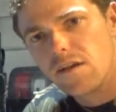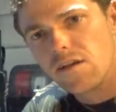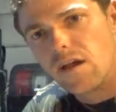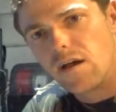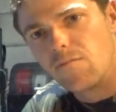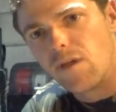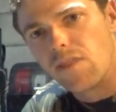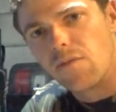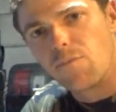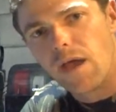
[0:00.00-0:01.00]

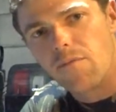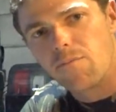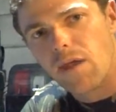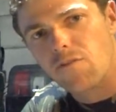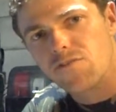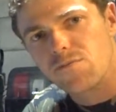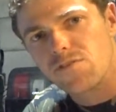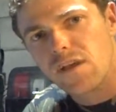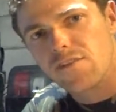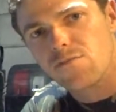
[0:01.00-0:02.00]
And the batteries
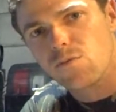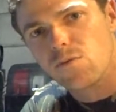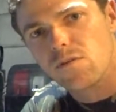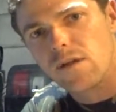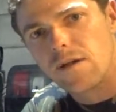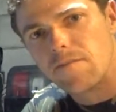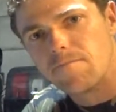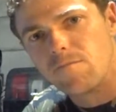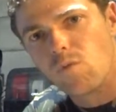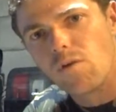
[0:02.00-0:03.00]
themselves
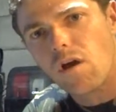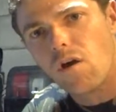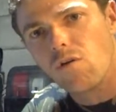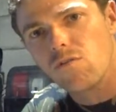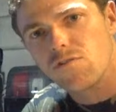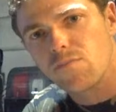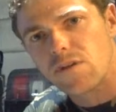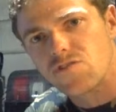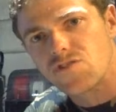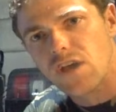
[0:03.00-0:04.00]
won't hold as
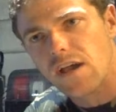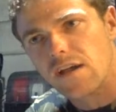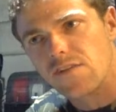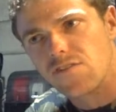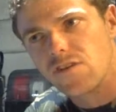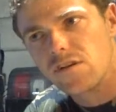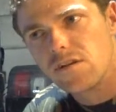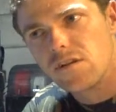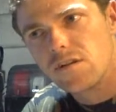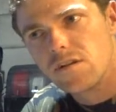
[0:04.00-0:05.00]
much charge.
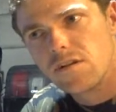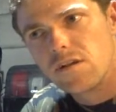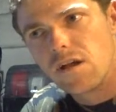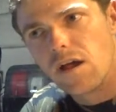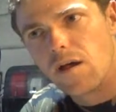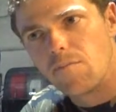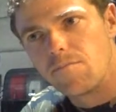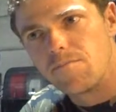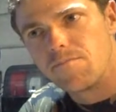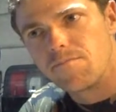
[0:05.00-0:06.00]

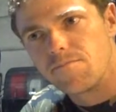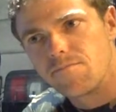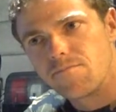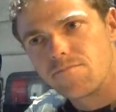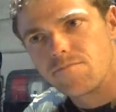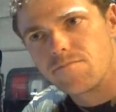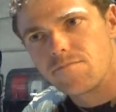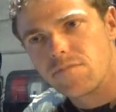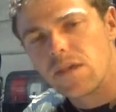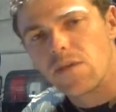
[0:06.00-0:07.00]

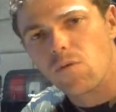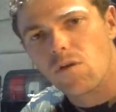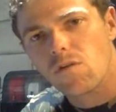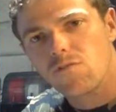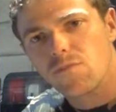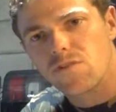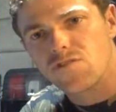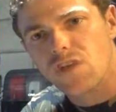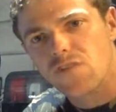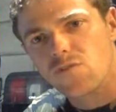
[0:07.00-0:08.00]
They won't hold as much
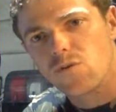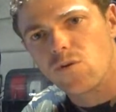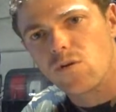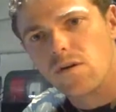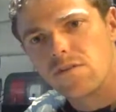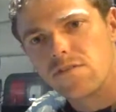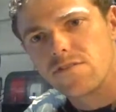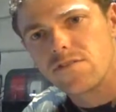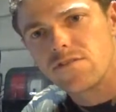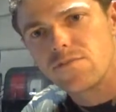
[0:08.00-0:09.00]
charge or
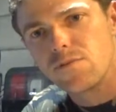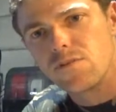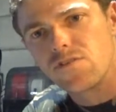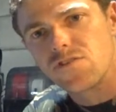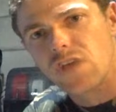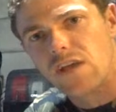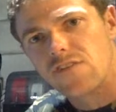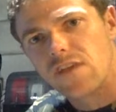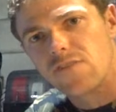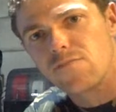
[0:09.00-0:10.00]
distribute the
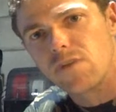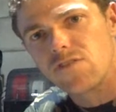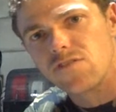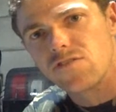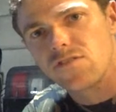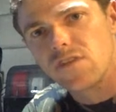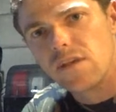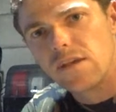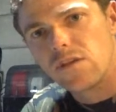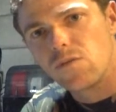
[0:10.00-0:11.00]
charge as much as
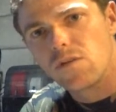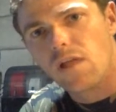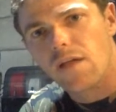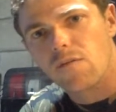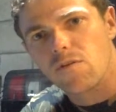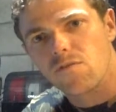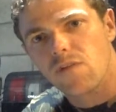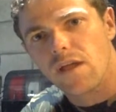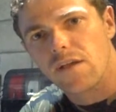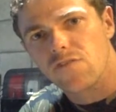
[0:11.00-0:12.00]
you would like when you're
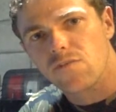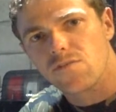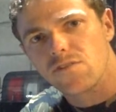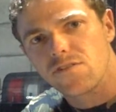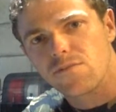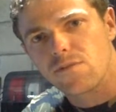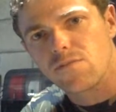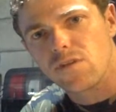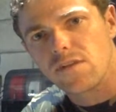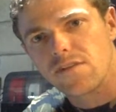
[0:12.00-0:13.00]
flying, because obviously sometimes
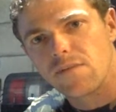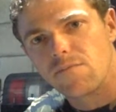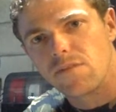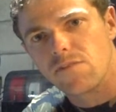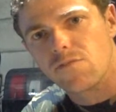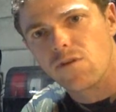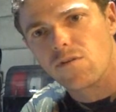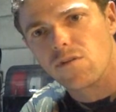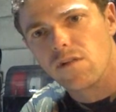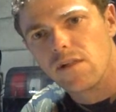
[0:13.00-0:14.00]
you got to dump the
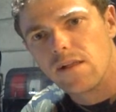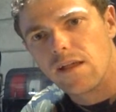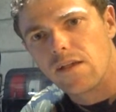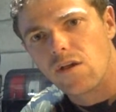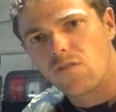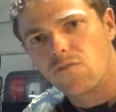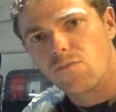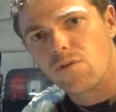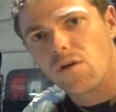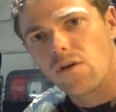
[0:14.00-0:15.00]
throttle and go for
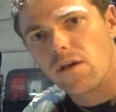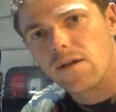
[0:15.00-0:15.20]
broke